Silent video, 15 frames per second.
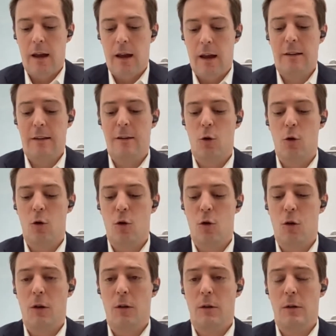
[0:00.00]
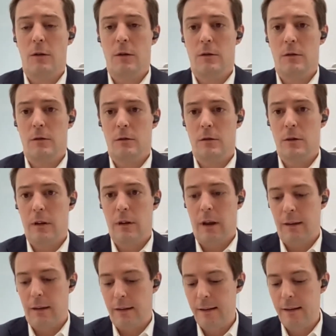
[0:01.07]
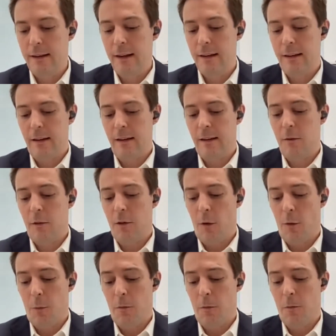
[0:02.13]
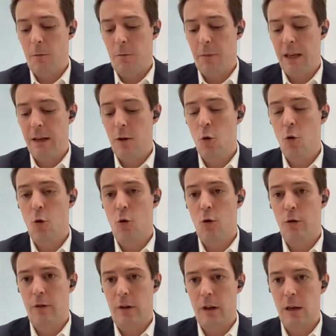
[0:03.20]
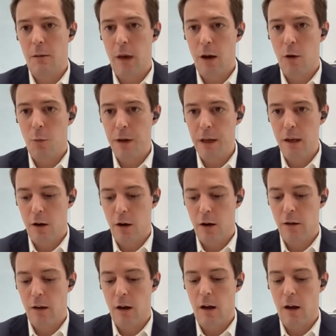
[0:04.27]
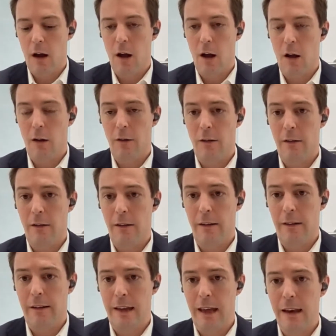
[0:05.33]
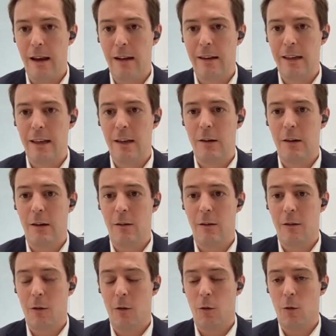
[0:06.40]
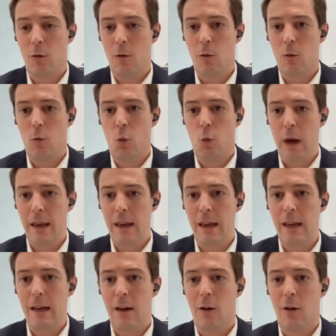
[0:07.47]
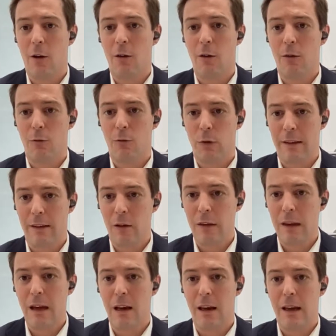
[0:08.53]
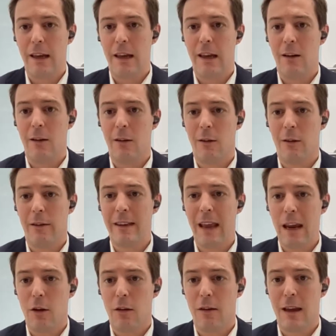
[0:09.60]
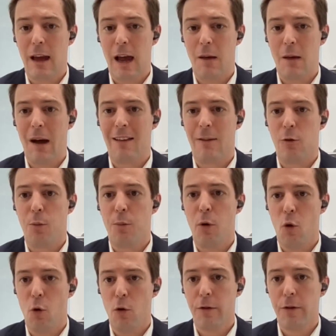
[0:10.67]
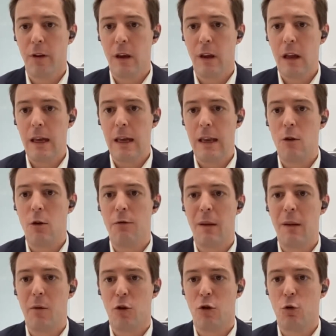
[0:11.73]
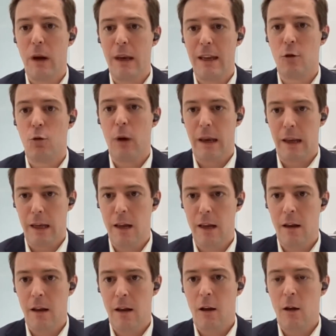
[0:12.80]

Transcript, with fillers: And so, and this is uh, because, in my opinion, uh, the NLD winning resoundingly a second time at the polls in November 2020